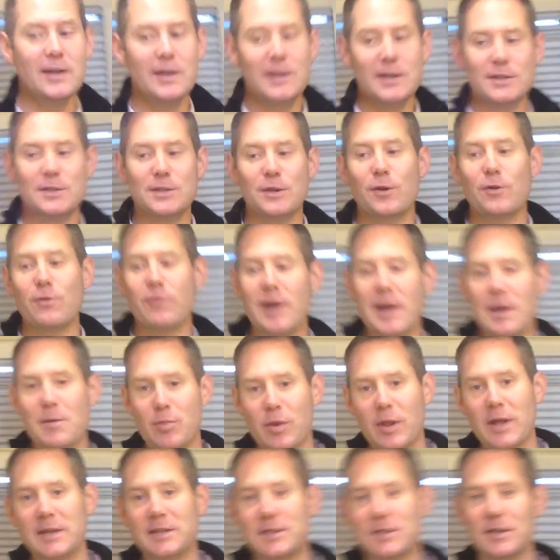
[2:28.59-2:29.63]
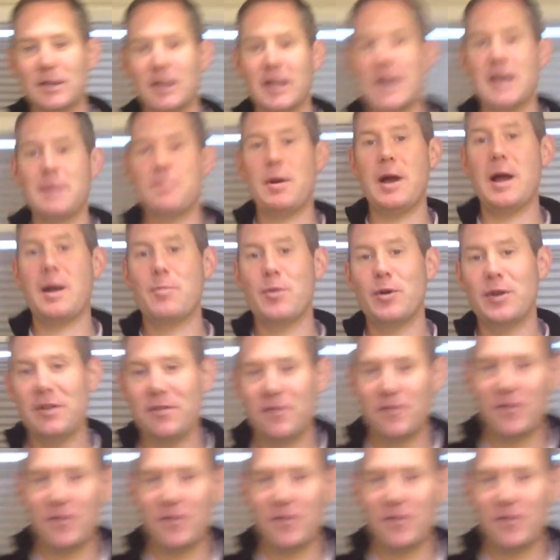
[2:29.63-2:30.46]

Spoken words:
It's a great place to lay back, put your